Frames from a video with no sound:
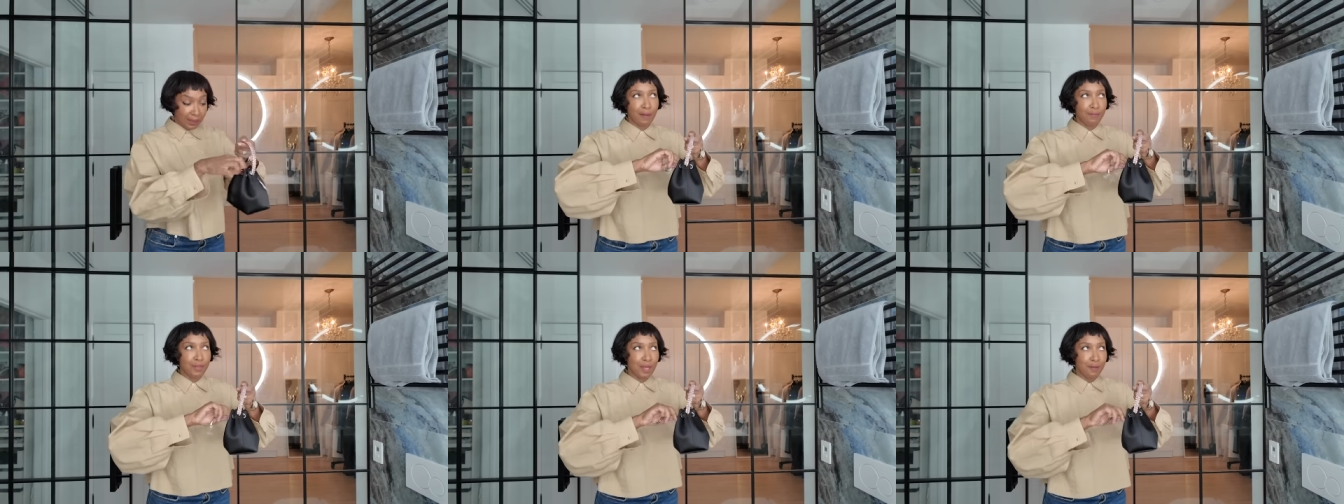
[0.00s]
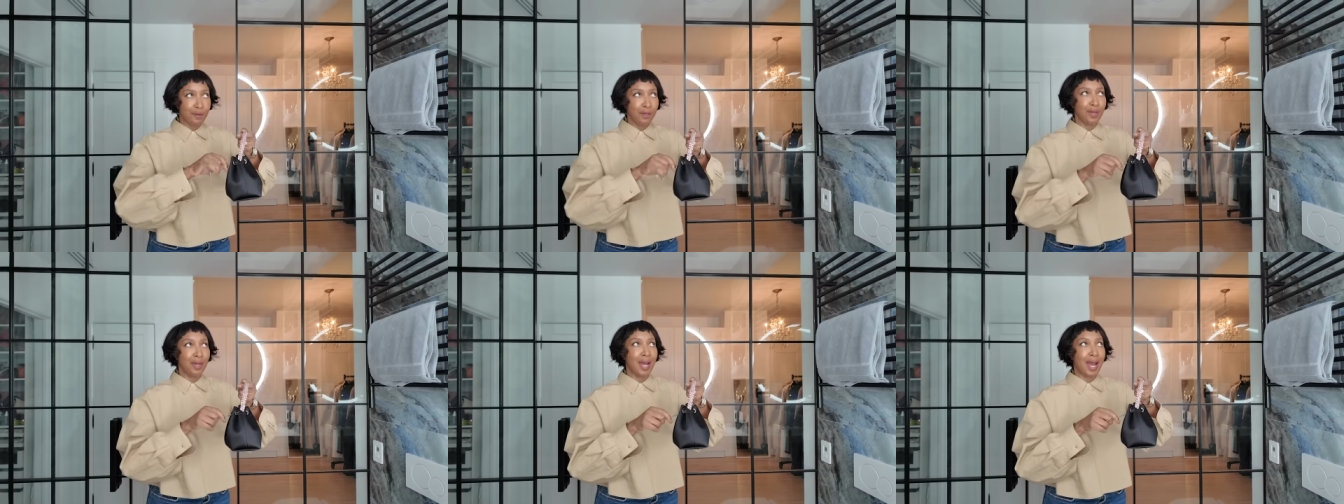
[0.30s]
I've
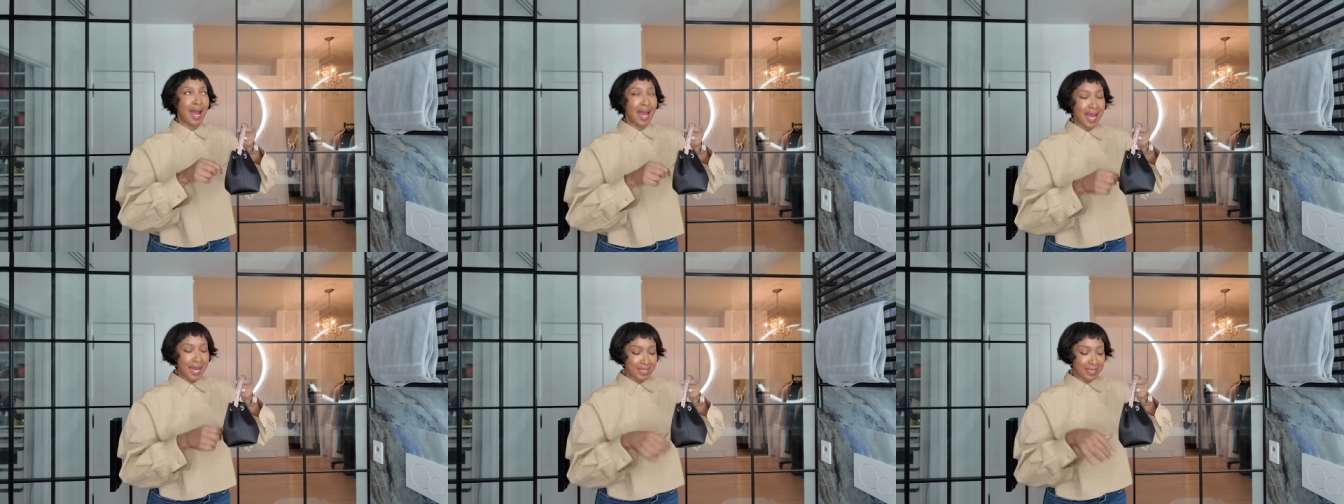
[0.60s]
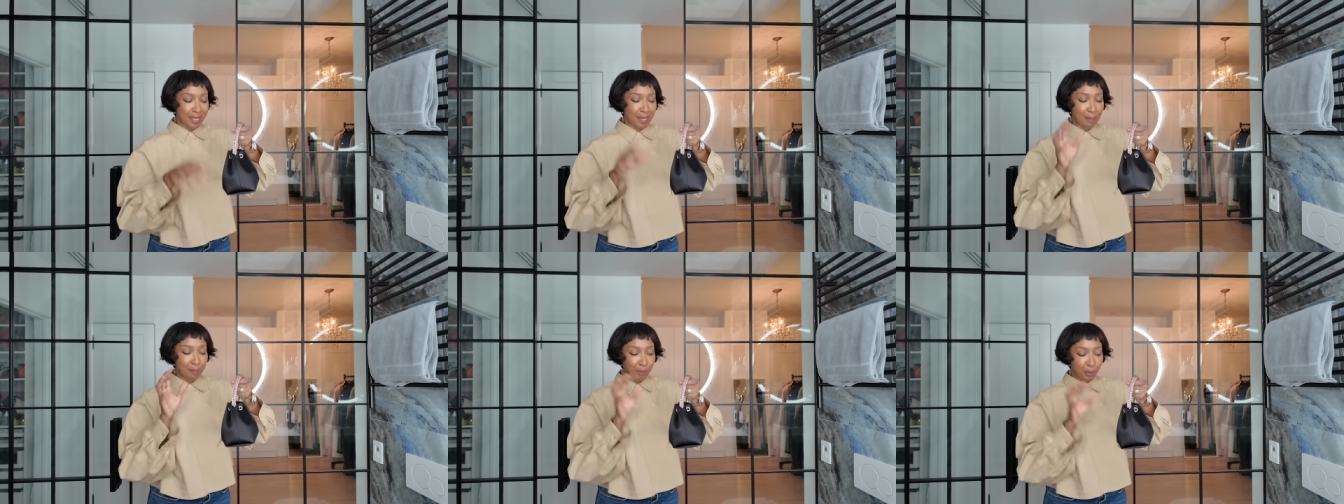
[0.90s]
never had
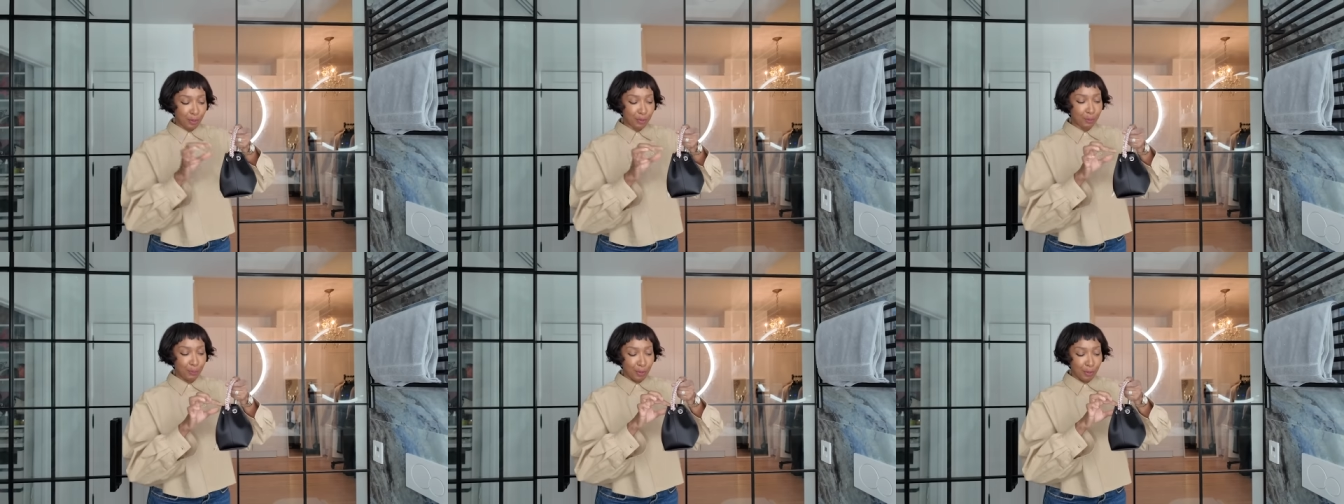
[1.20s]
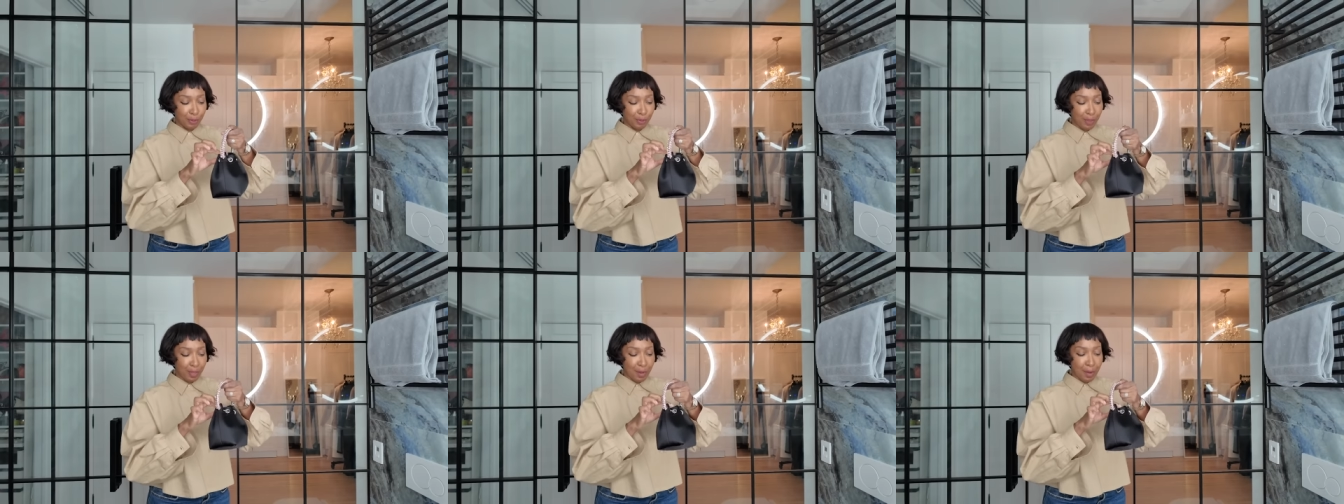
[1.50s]
a
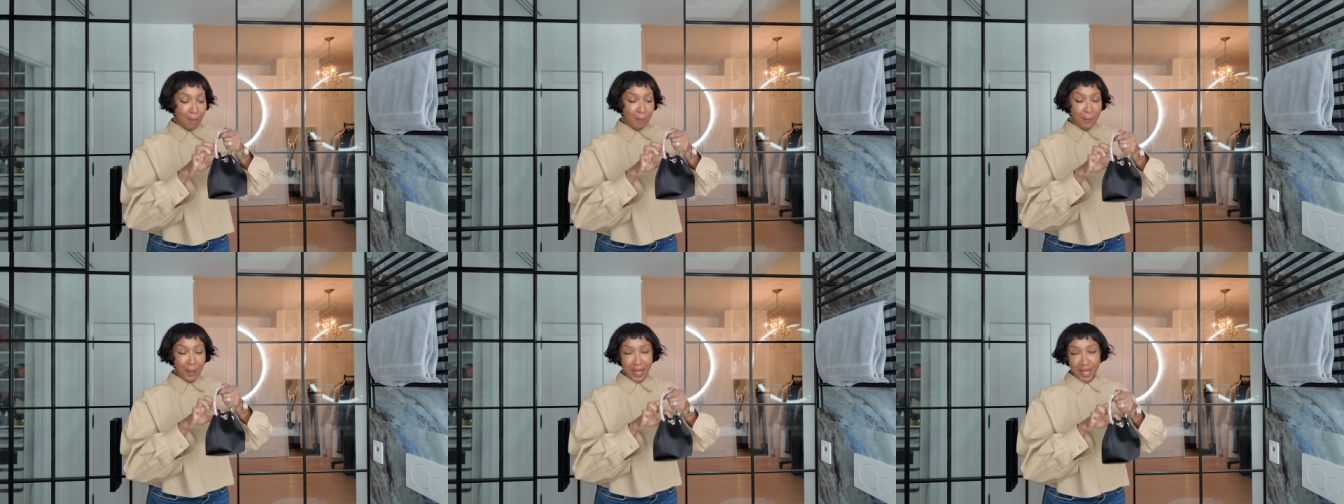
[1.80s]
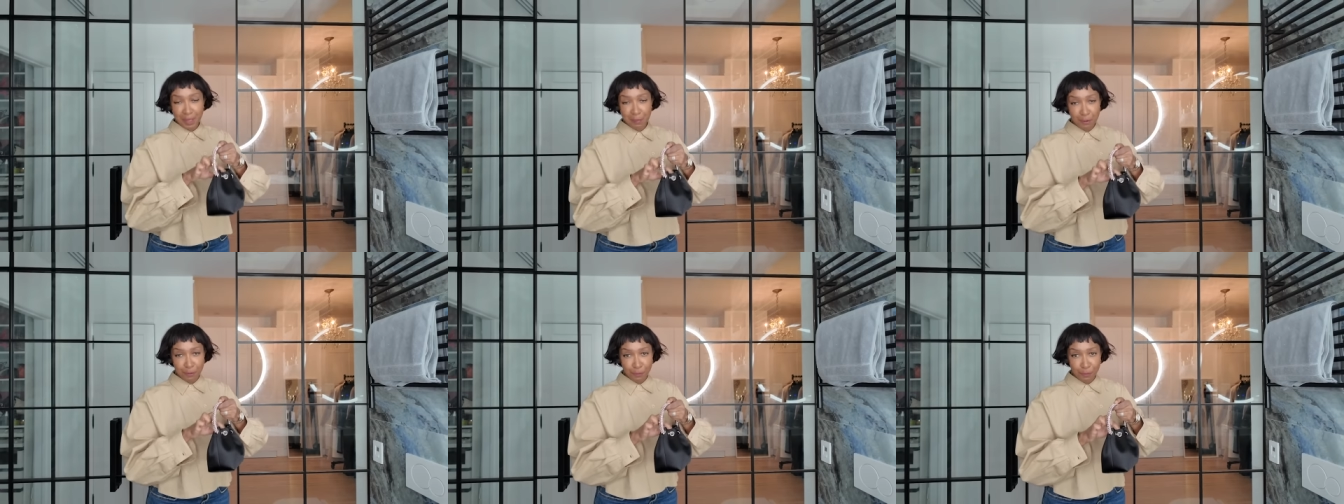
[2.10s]
bonbon
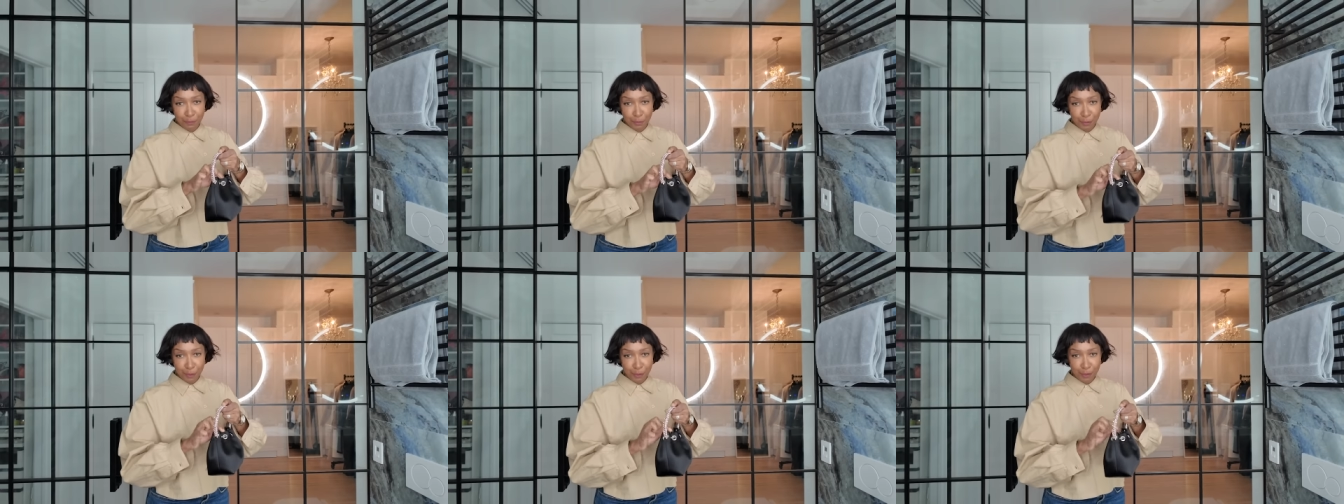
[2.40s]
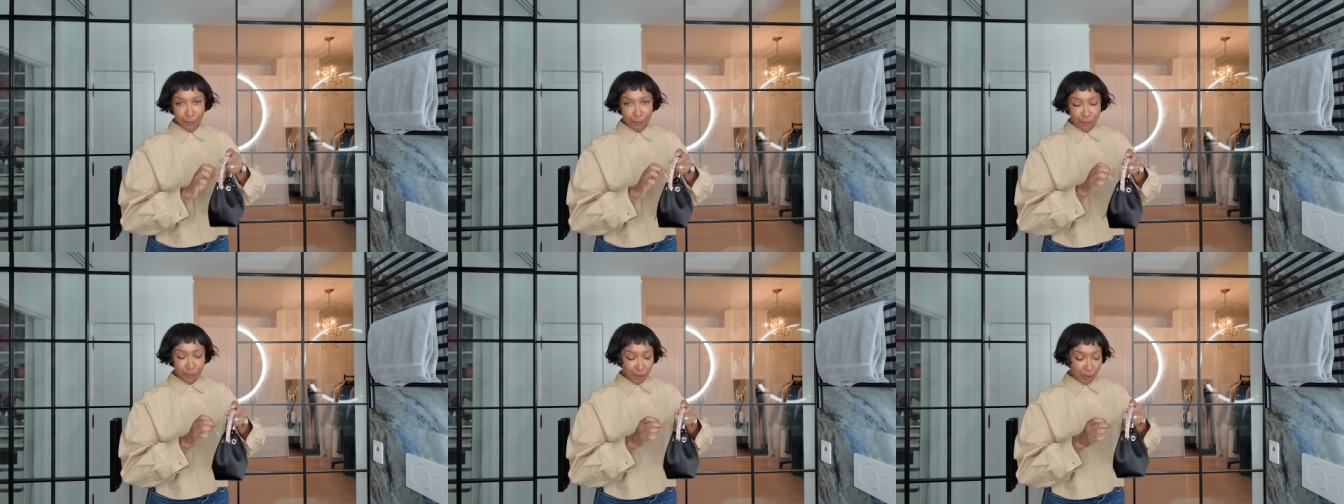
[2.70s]
bag
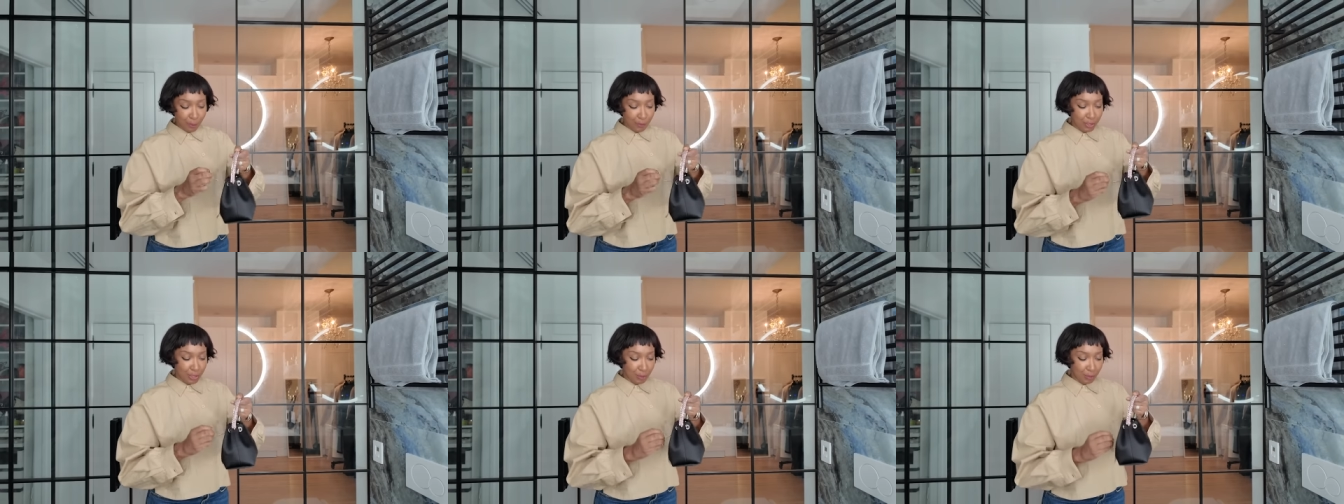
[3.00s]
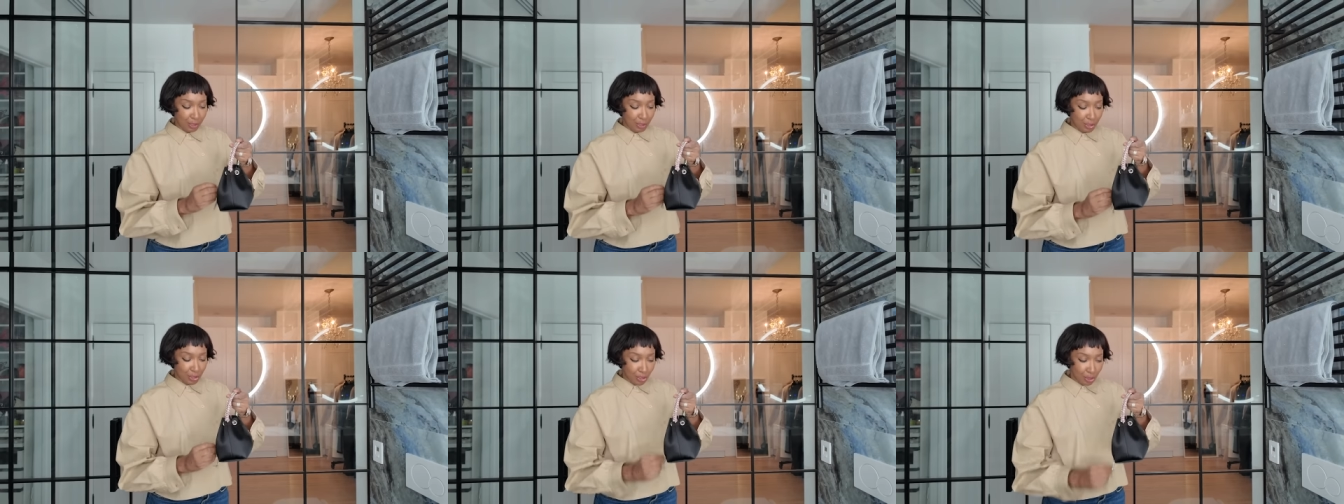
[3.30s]
before from
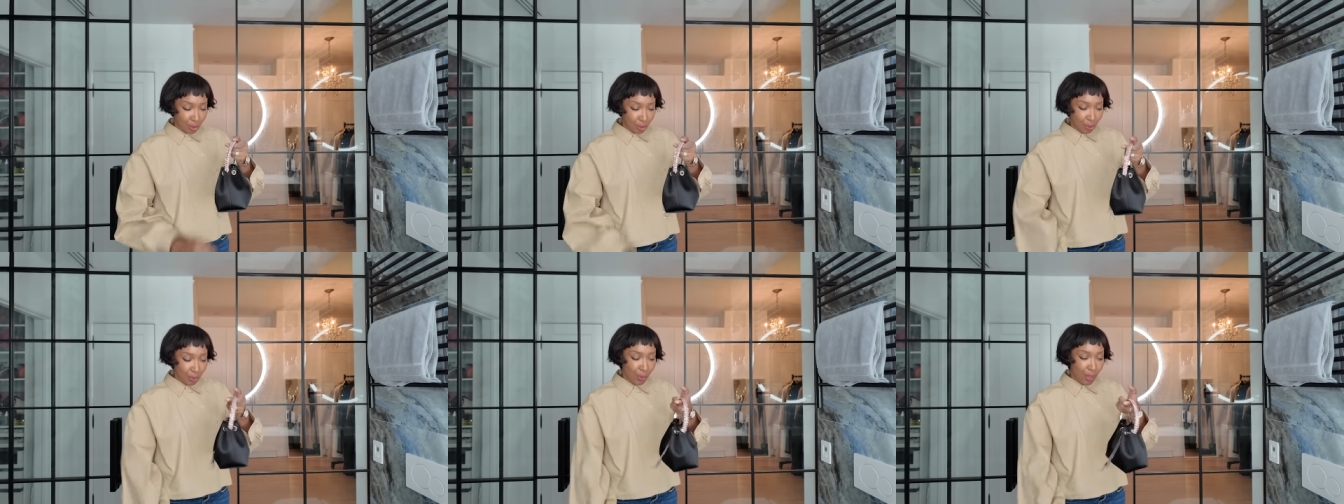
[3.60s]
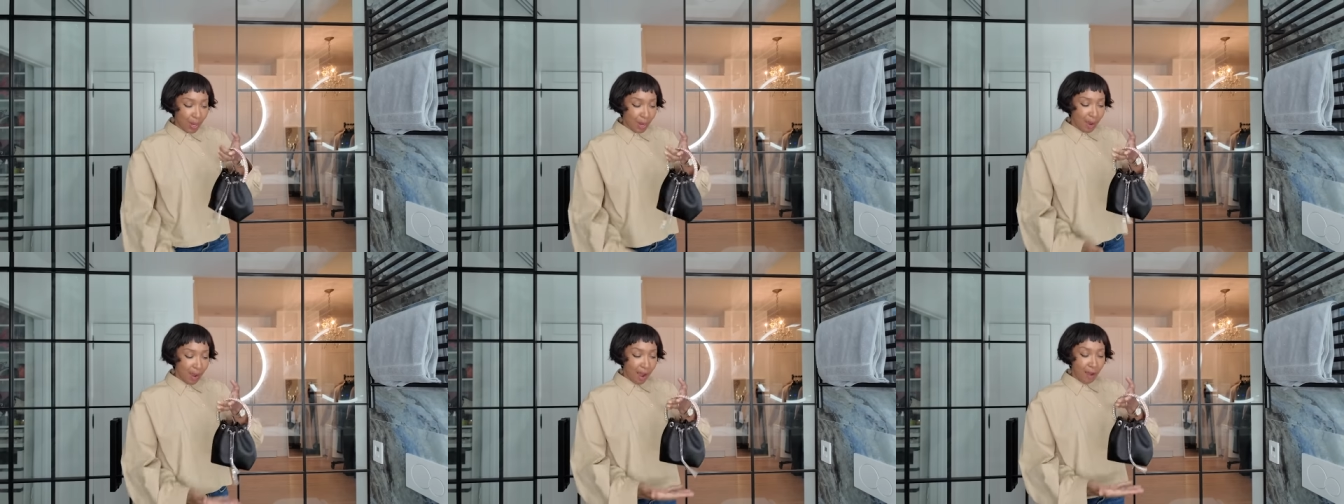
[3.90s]
Jimmy Choo.